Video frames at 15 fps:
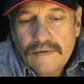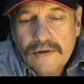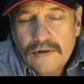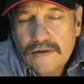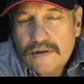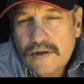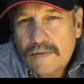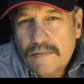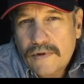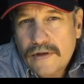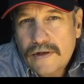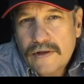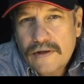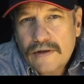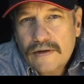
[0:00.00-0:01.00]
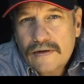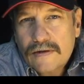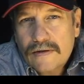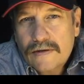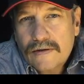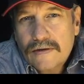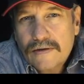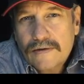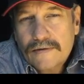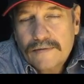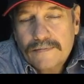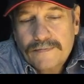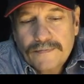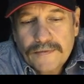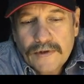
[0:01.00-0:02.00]
these can be
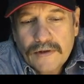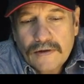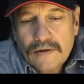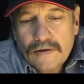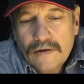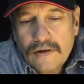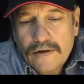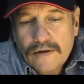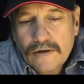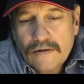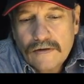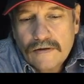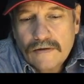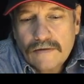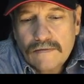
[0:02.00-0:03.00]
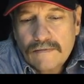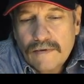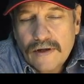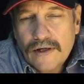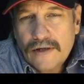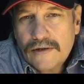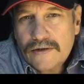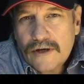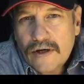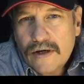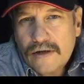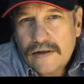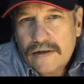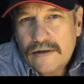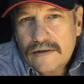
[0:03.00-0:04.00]
clinical
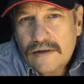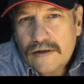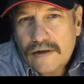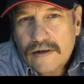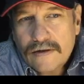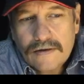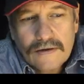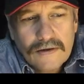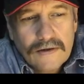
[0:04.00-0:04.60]
anxieties like,